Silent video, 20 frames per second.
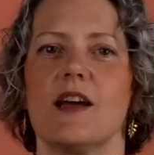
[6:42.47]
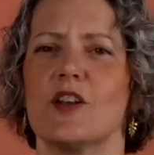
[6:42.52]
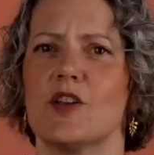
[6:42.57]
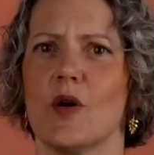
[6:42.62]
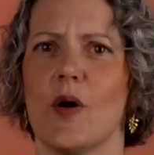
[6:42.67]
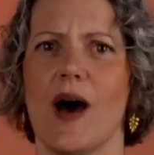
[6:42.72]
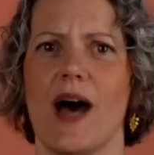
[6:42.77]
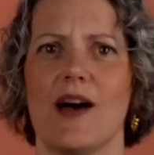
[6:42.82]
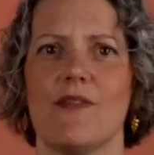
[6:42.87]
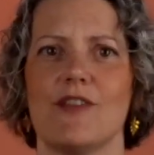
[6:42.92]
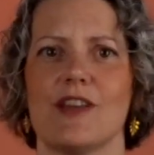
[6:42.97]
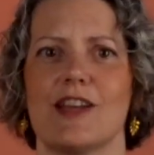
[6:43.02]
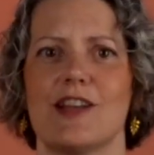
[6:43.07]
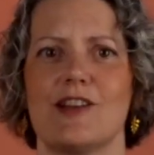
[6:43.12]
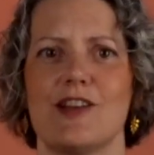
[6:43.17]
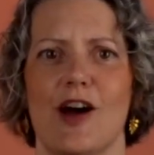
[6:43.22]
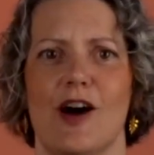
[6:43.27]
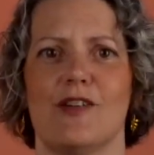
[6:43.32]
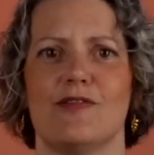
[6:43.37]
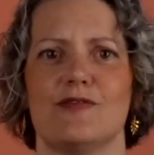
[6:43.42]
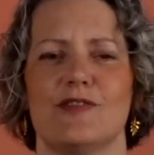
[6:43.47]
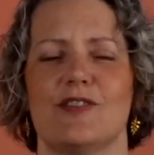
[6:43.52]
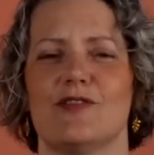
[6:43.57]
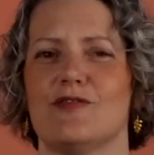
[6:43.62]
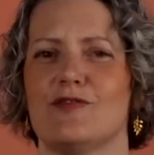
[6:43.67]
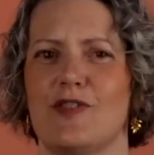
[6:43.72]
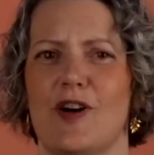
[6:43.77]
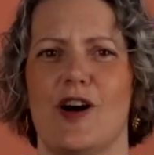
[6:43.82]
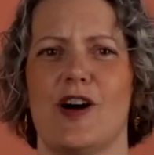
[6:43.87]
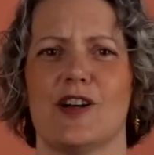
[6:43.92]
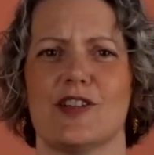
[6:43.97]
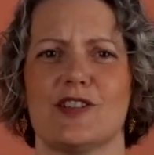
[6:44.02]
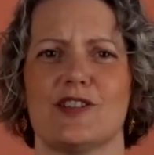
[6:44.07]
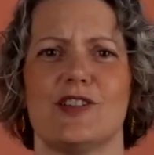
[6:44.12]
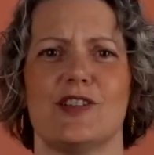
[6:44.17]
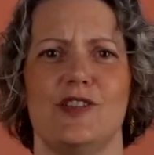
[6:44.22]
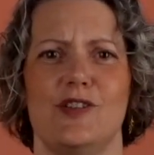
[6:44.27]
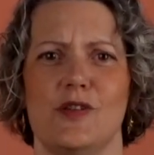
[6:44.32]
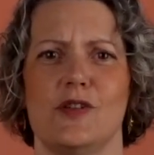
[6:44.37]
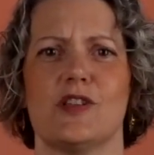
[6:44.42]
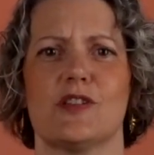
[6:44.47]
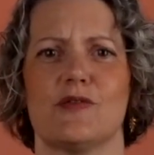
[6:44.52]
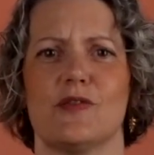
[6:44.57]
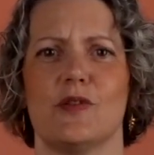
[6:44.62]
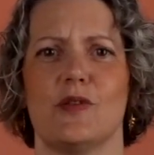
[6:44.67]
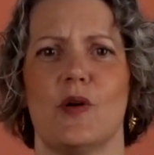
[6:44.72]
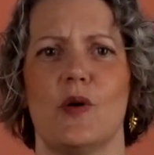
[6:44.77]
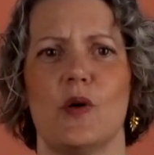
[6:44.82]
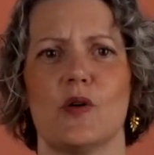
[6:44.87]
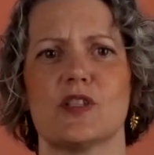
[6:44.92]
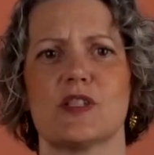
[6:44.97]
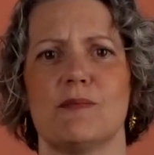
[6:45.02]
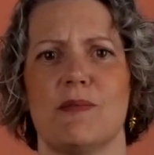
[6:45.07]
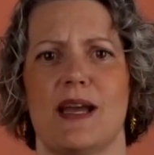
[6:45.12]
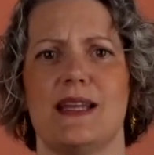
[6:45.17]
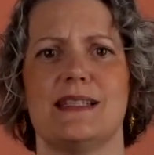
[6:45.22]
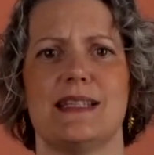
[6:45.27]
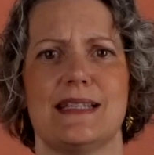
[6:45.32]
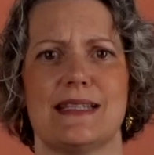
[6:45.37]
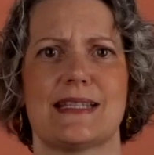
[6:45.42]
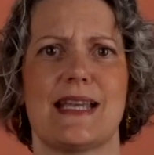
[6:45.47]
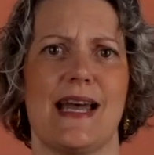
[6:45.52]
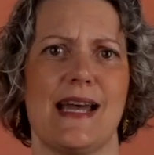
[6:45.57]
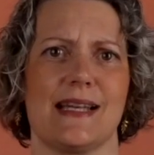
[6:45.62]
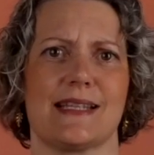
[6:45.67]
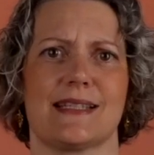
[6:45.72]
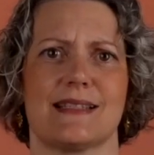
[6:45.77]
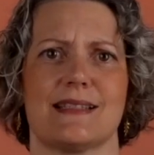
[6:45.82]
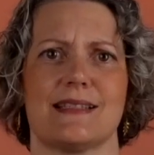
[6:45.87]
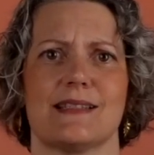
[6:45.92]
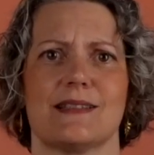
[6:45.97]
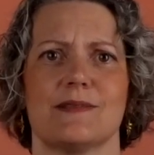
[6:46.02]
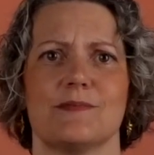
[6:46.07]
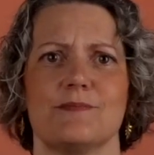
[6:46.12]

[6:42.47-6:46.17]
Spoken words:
not having enough fast, useful, automated tests.